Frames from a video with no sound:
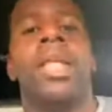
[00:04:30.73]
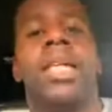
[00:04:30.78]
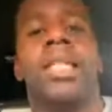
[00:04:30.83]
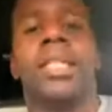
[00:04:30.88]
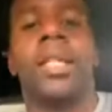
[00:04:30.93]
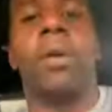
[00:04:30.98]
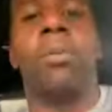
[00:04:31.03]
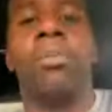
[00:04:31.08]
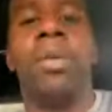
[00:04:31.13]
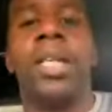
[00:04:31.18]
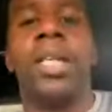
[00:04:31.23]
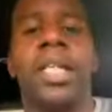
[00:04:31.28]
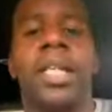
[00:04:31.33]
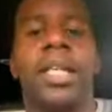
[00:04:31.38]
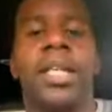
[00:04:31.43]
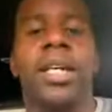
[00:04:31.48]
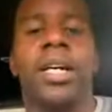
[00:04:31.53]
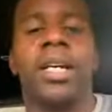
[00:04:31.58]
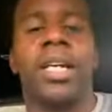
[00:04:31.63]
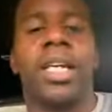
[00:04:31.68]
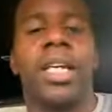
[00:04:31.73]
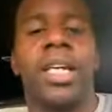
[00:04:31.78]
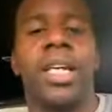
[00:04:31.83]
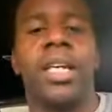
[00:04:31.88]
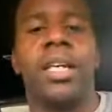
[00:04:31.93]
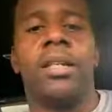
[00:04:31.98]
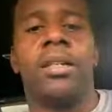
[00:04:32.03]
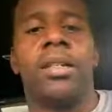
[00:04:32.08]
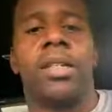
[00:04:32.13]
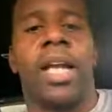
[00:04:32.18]
And so being a young
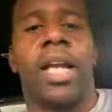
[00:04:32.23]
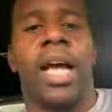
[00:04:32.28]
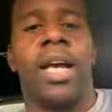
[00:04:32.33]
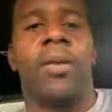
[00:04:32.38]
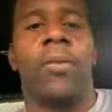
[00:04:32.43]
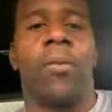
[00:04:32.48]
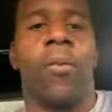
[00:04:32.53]
kid, like